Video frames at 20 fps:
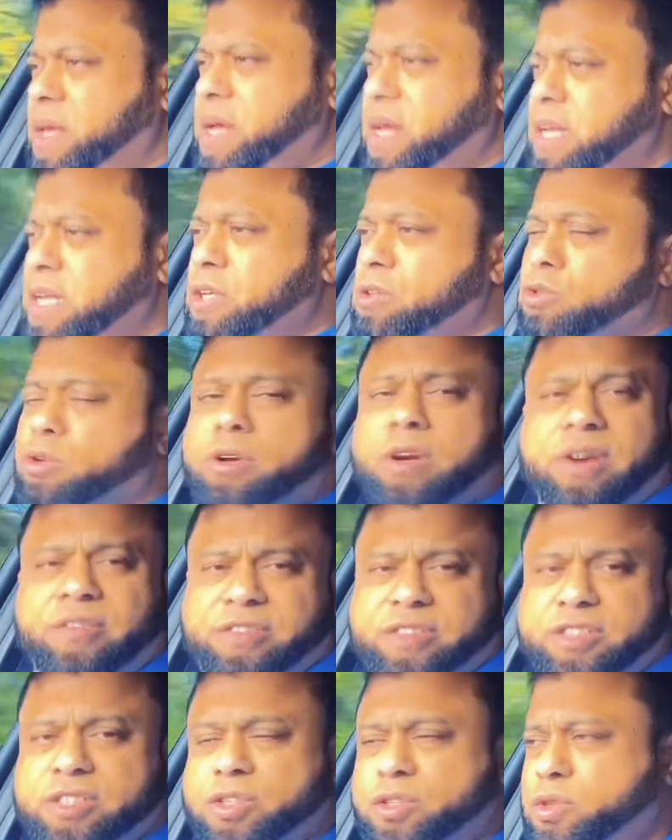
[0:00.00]
little
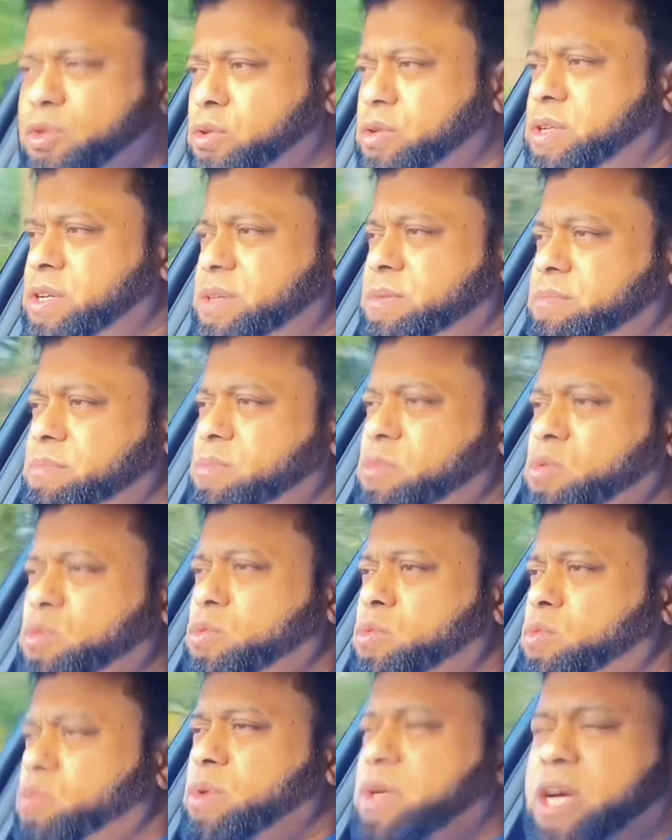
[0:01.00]
nervous is good.
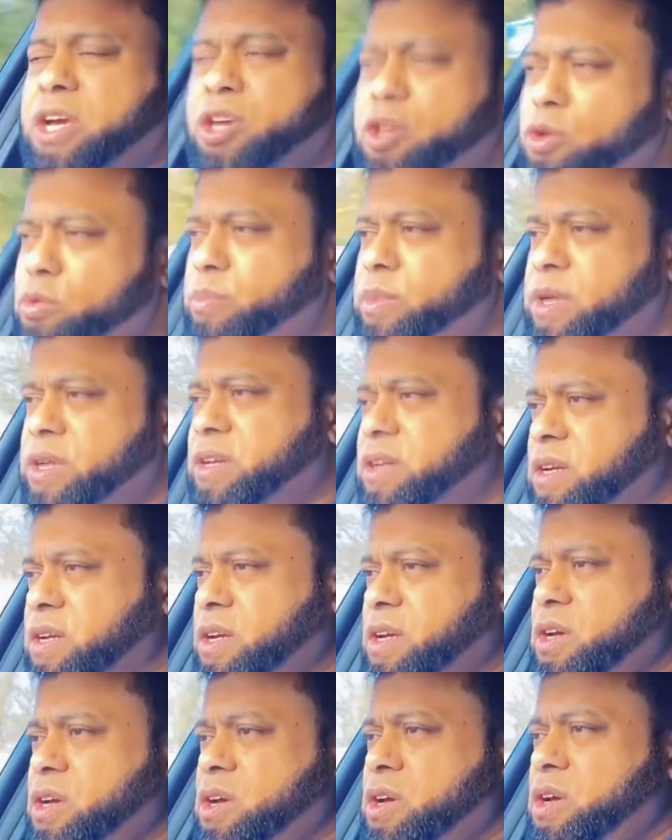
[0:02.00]
We are human,
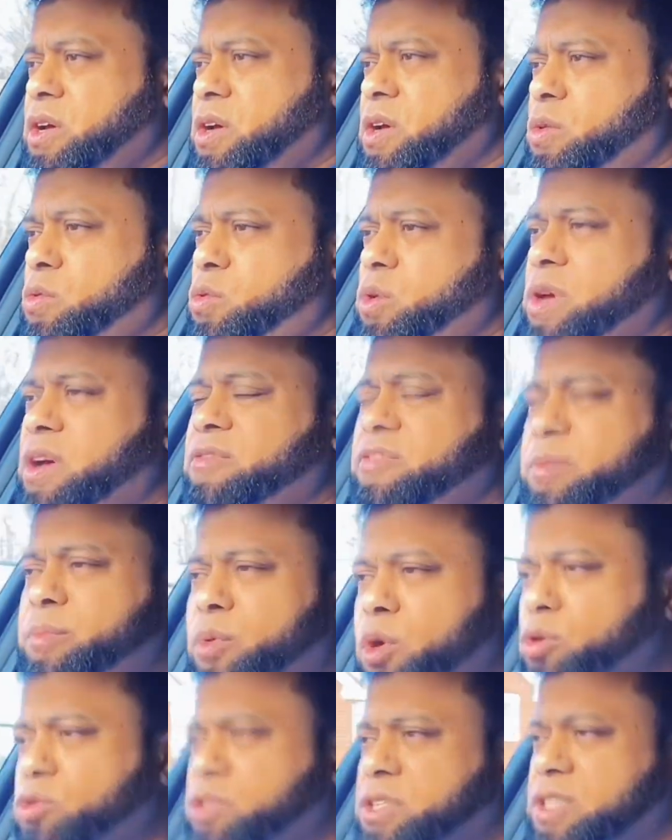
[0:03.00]
we have
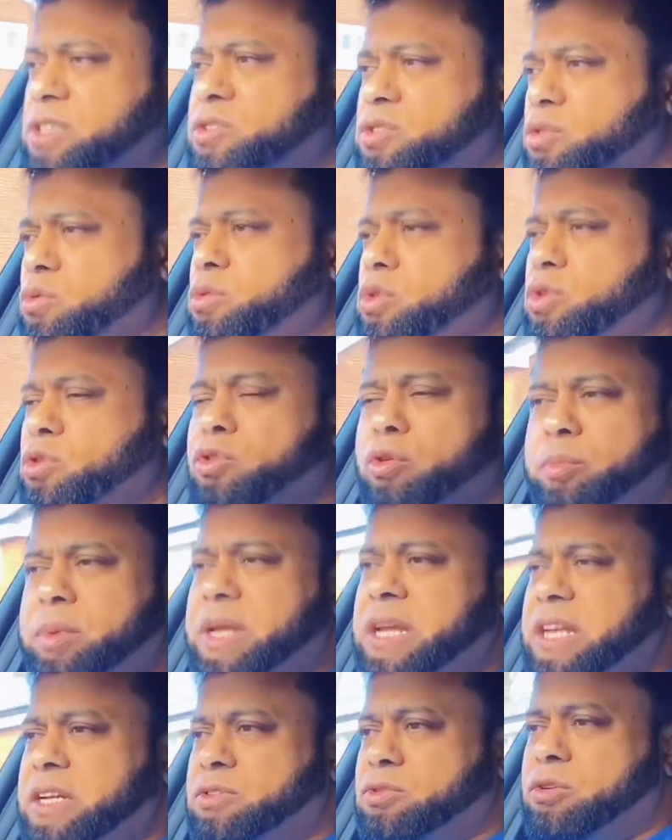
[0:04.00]
emotions, so we're going to be
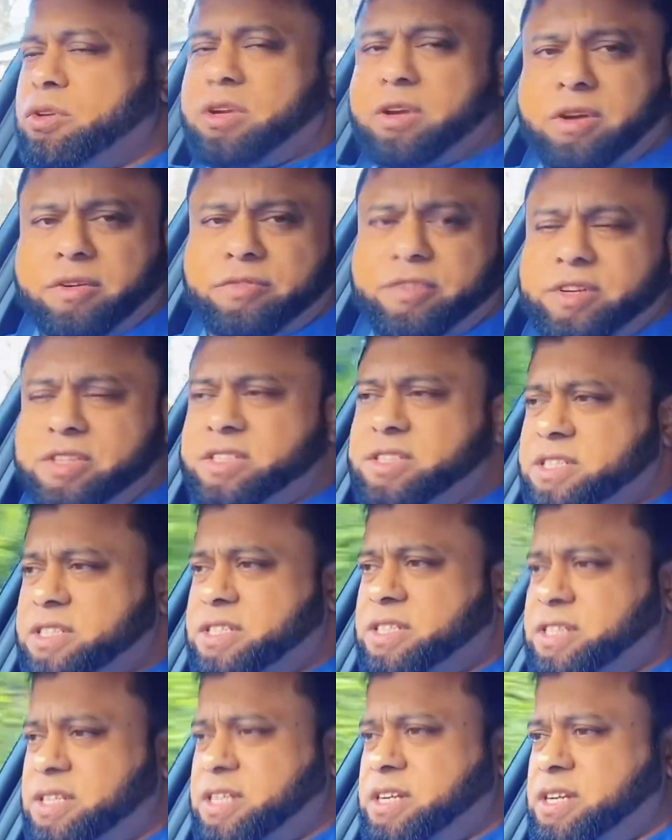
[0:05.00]
a little nervous,
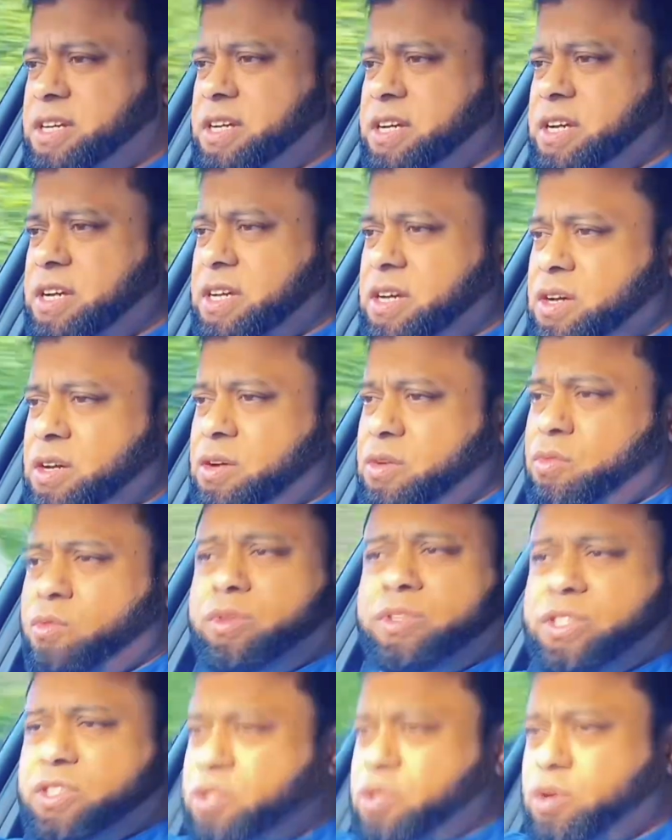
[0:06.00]

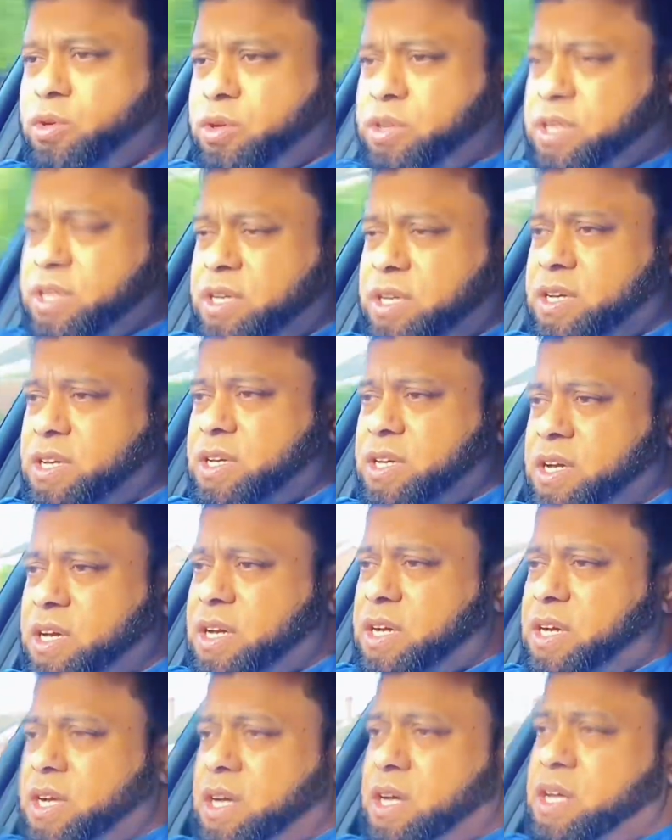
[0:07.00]
which is good.
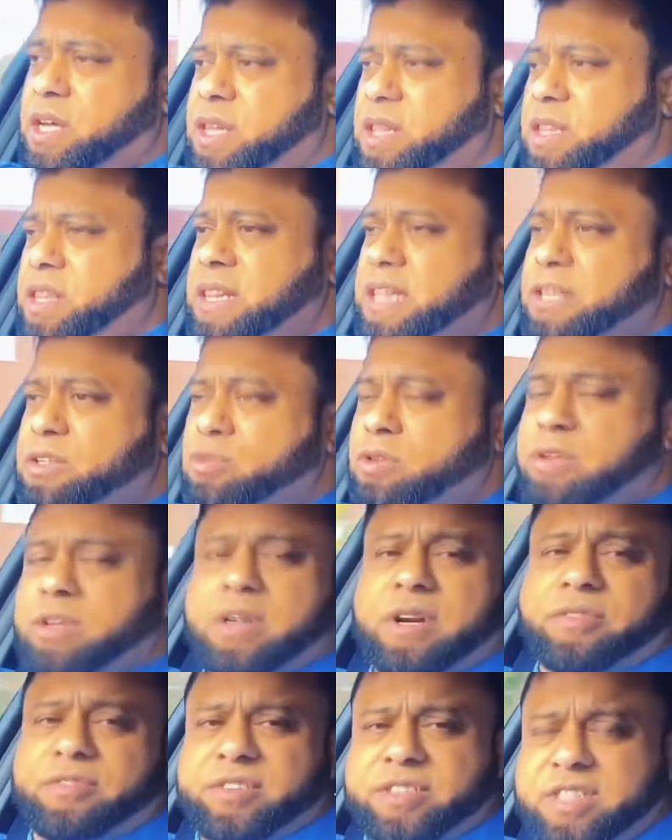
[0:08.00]
Little
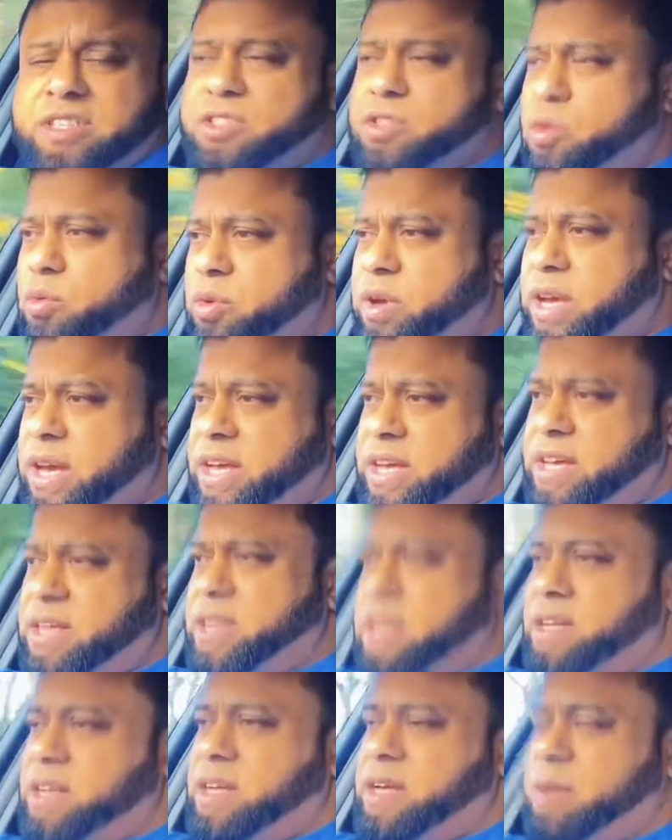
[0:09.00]
nervous is okay,
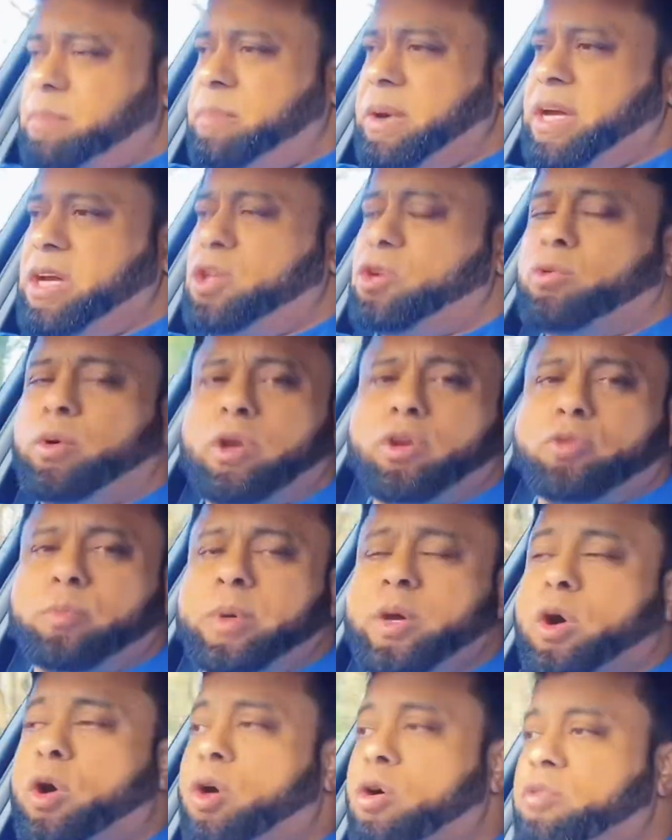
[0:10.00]
but you don't want to
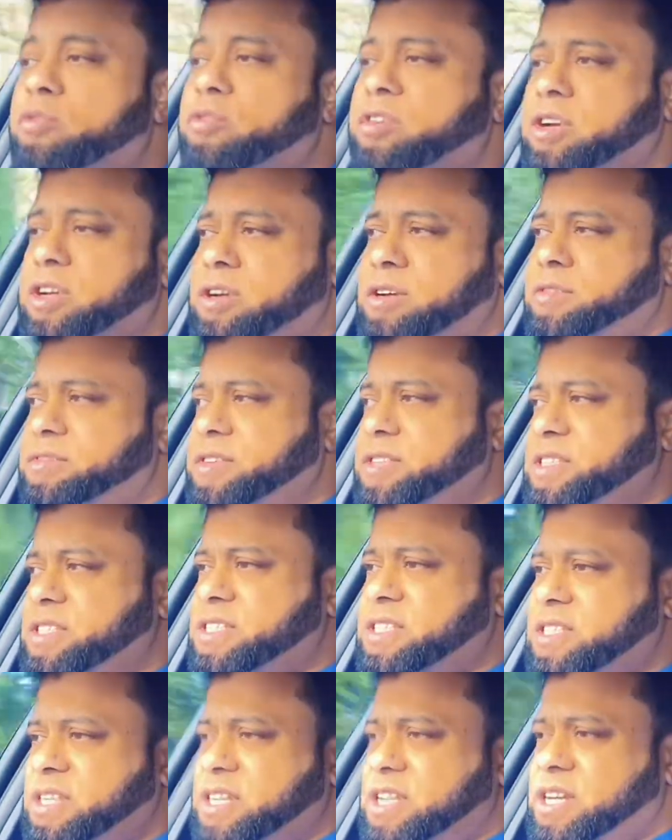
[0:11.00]
be over
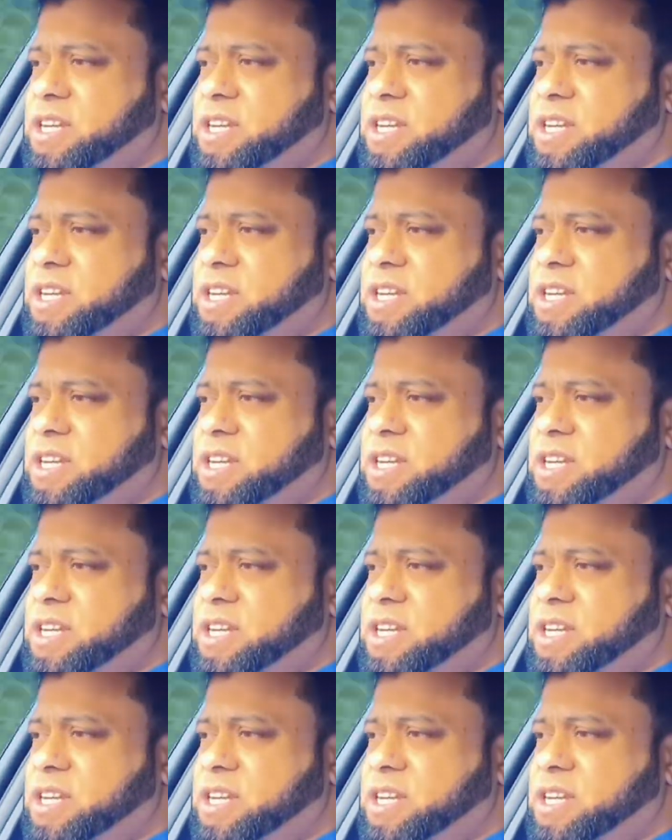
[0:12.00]
nervous,